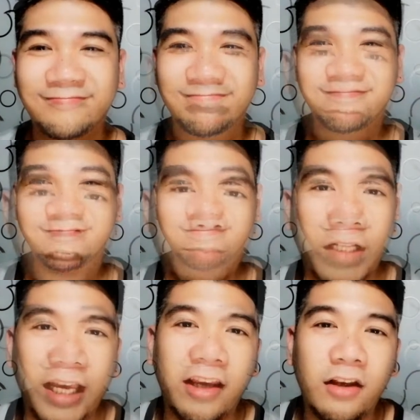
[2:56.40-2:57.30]
After
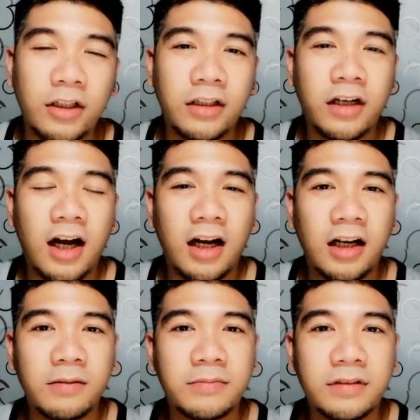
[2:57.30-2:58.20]
applying your
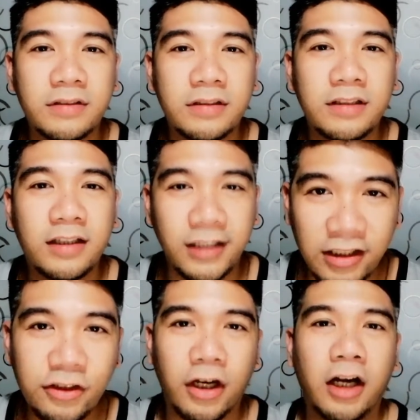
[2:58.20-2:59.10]

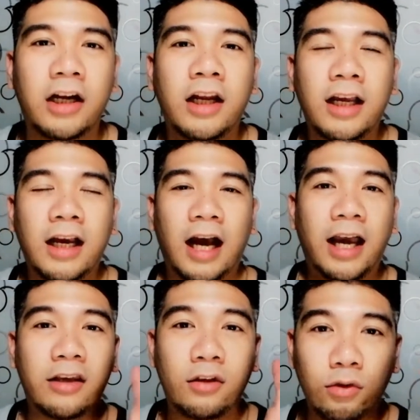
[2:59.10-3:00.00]
cleanser,
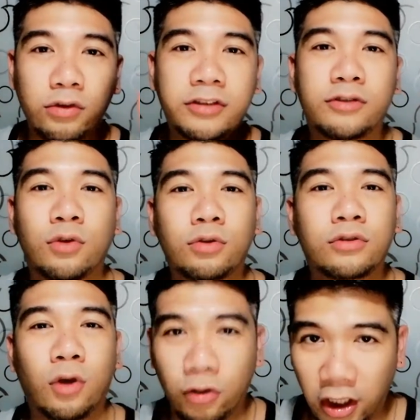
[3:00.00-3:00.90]
I use two
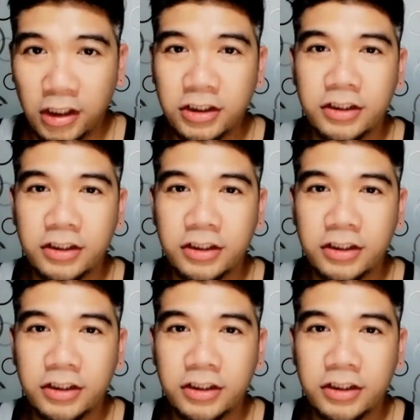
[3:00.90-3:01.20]
toners.